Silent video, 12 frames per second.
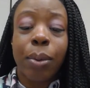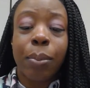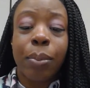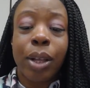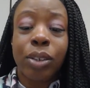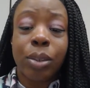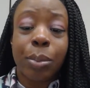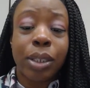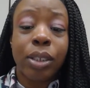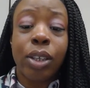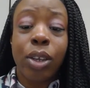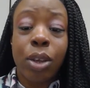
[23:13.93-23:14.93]

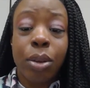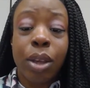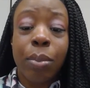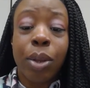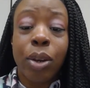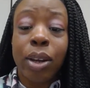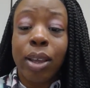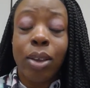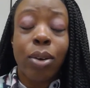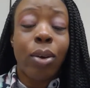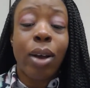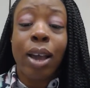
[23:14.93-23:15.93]
LGBTQ community. You
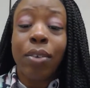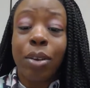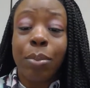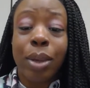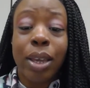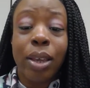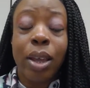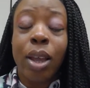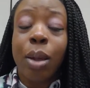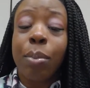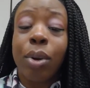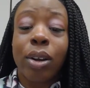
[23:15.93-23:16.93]
don't have to be
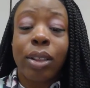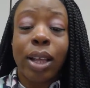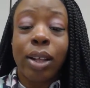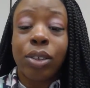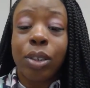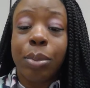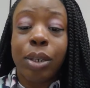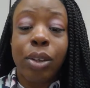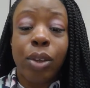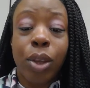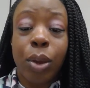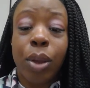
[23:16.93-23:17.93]
part of the
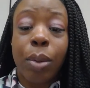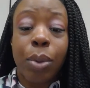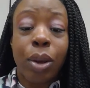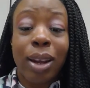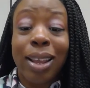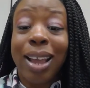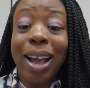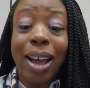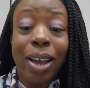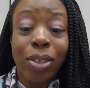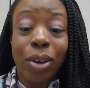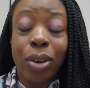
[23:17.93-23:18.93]
LGBTQ community
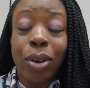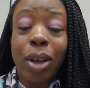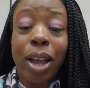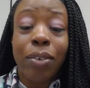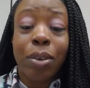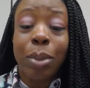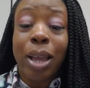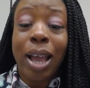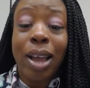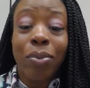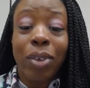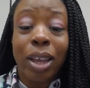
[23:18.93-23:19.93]
either. You don't have to be
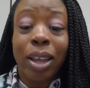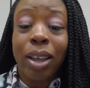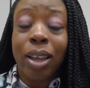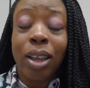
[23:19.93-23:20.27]
having